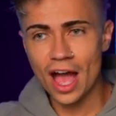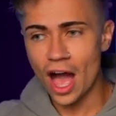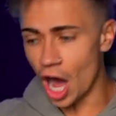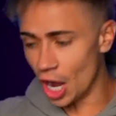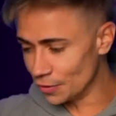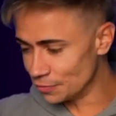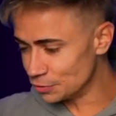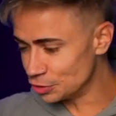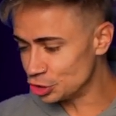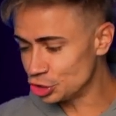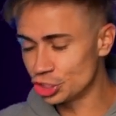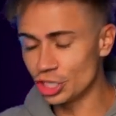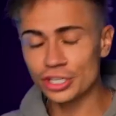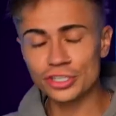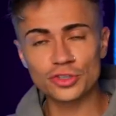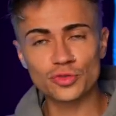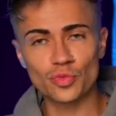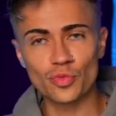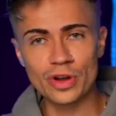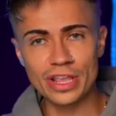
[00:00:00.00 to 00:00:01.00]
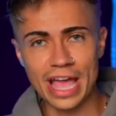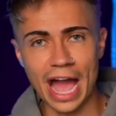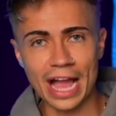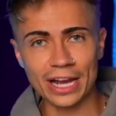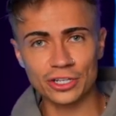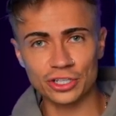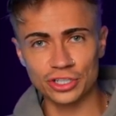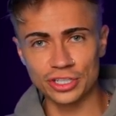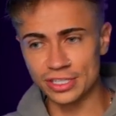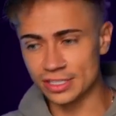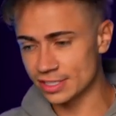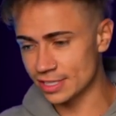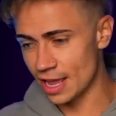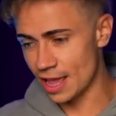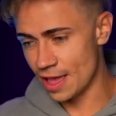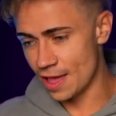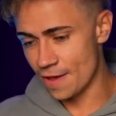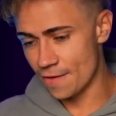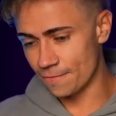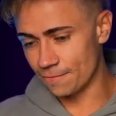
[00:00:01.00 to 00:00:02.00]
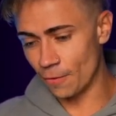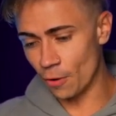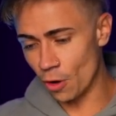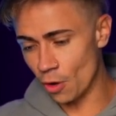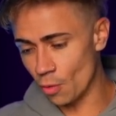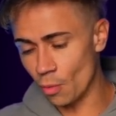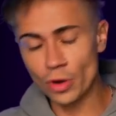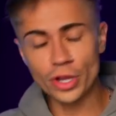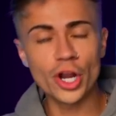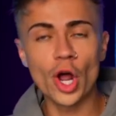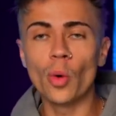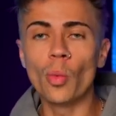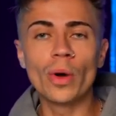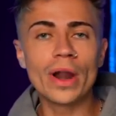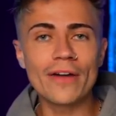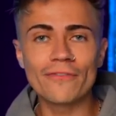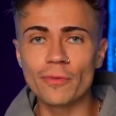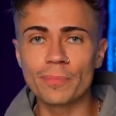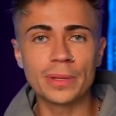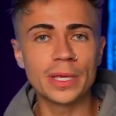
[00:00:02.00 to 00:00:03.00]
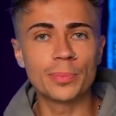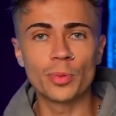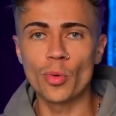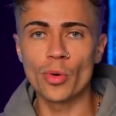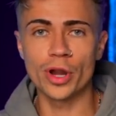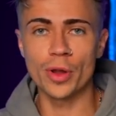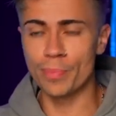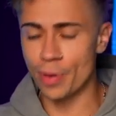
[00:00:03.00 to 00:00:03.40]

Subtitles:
of just reactions for, you know, whatever people want to